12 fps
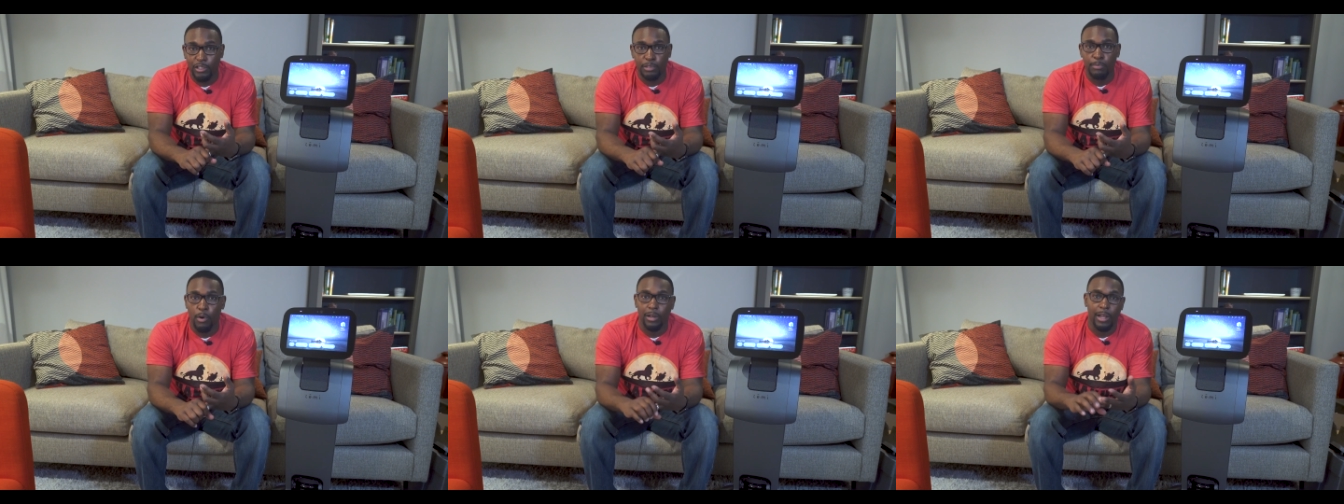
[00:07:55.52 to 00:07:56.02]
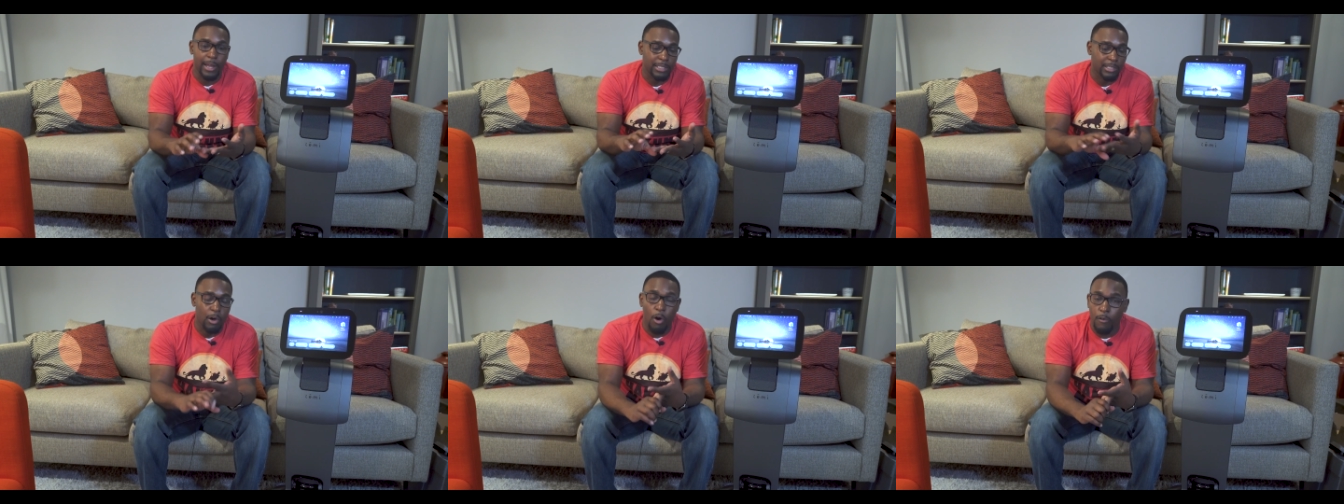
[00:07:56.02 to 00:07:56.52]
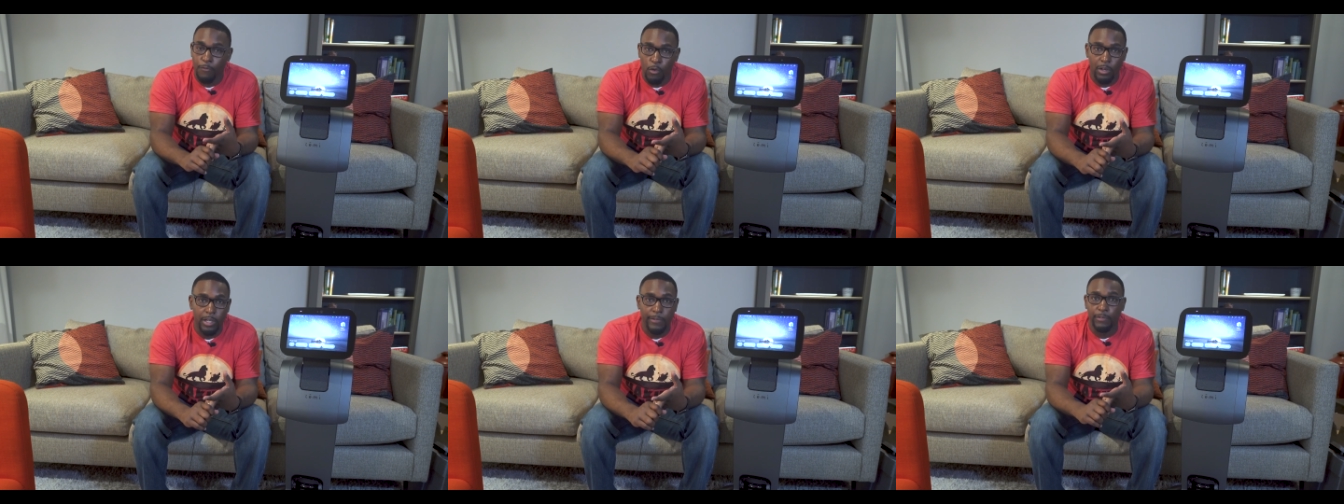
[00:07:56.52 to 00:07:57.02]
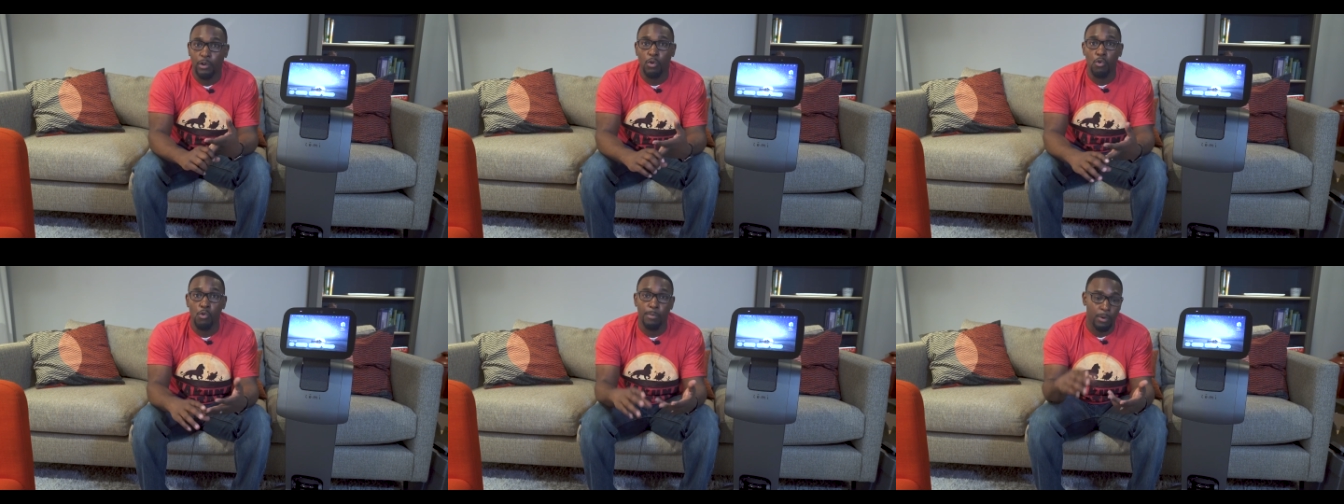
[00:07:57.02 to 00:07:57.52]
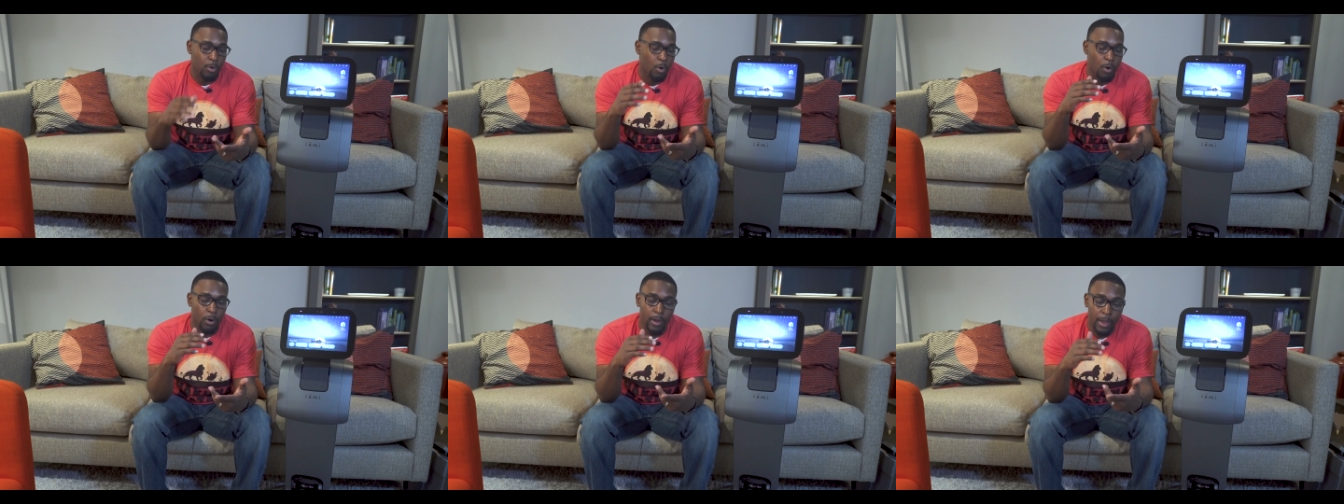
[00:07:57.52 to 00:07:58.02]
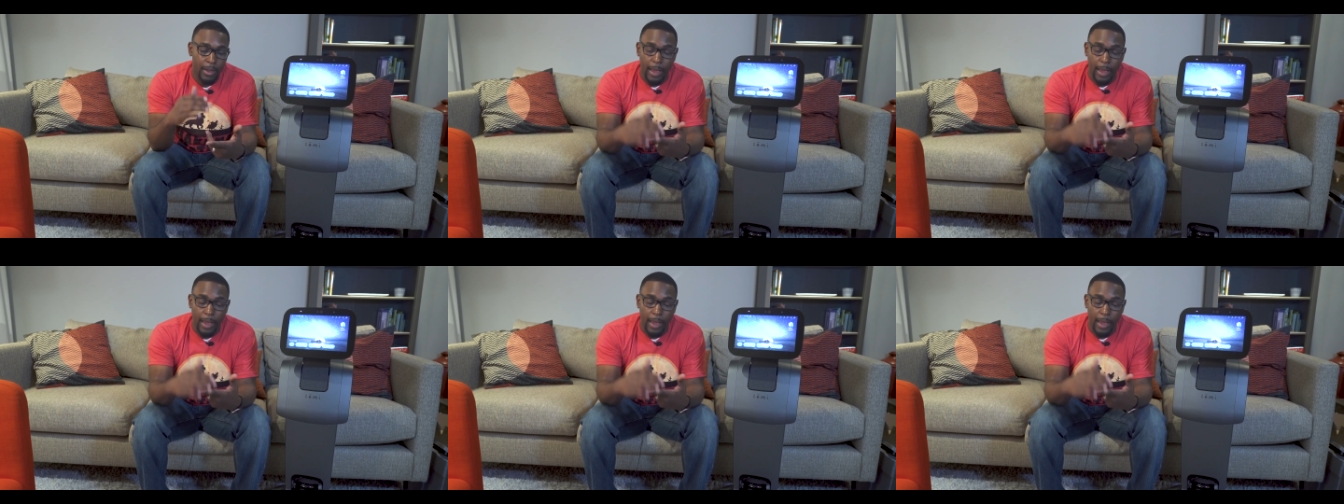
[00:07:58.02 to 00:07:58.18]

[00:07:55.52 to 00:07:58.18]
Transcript: smart lights, call for a Lyft or Uber, or